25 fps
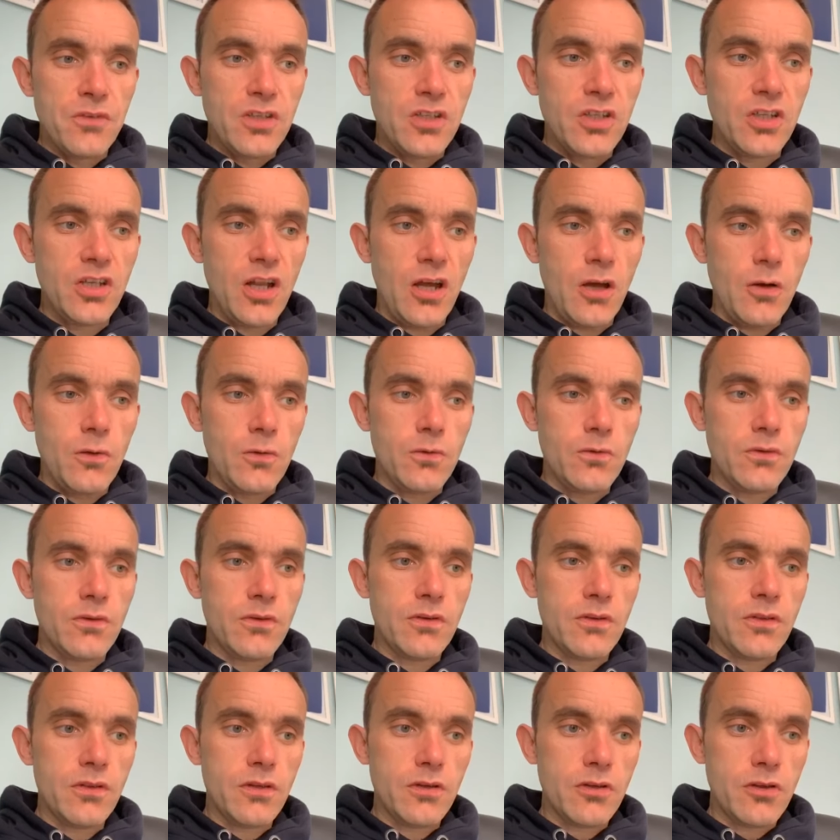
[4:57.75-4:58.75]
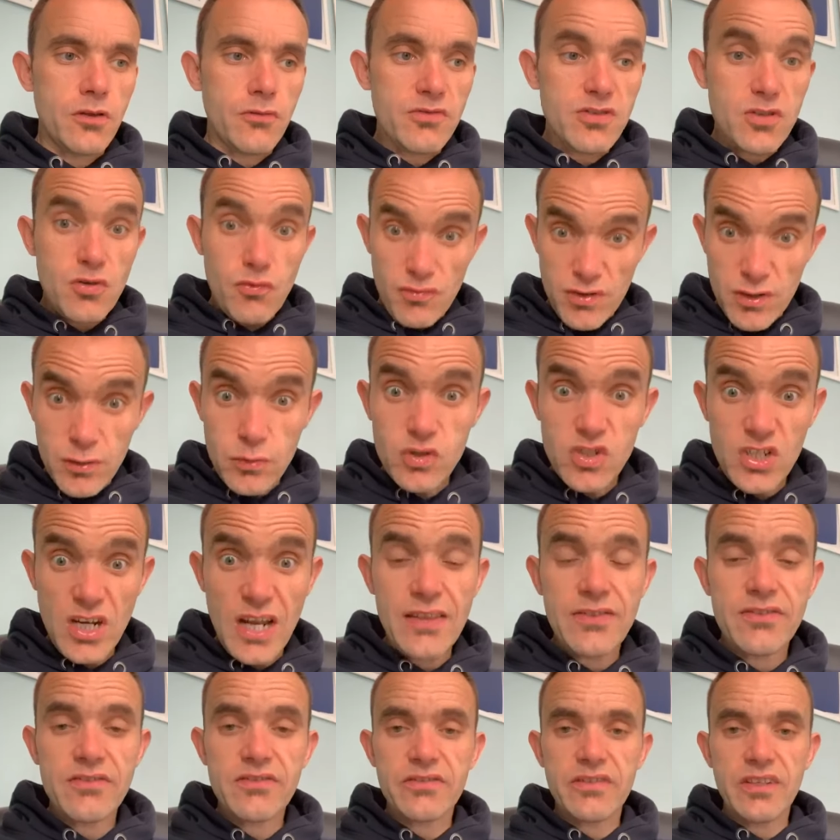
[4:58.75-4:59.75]
you know th there is a real
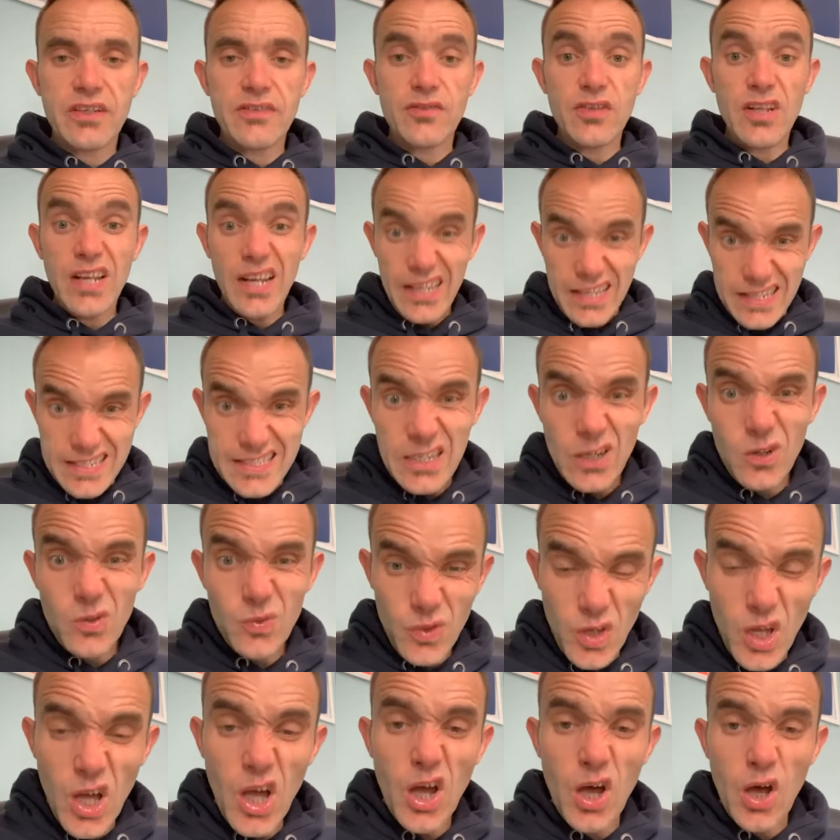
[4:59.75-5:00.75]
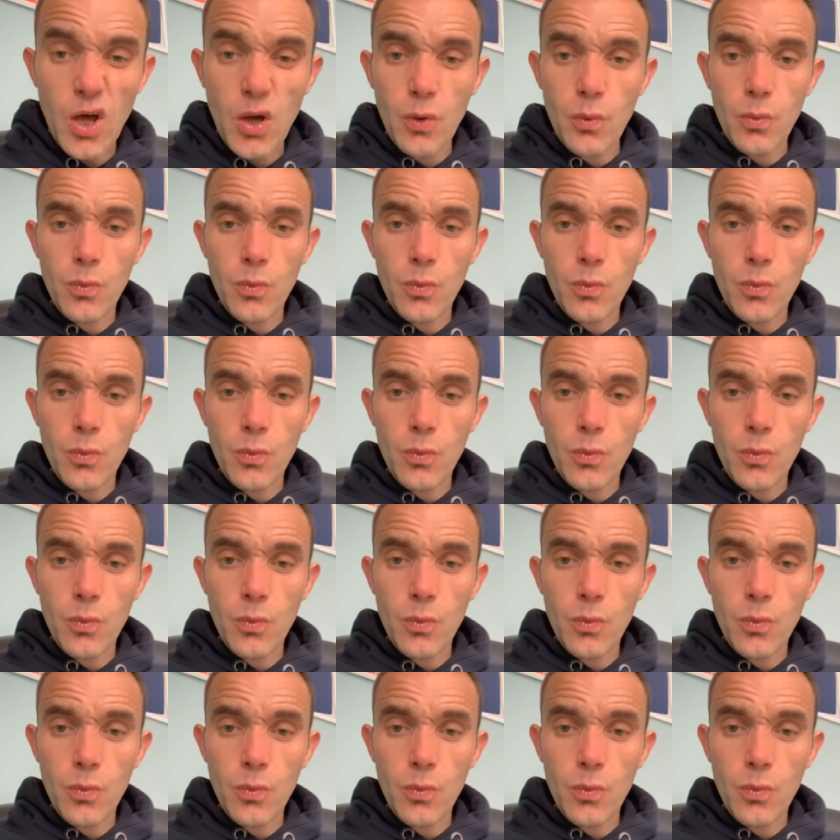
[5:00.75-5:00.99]
chance that if you let yourself go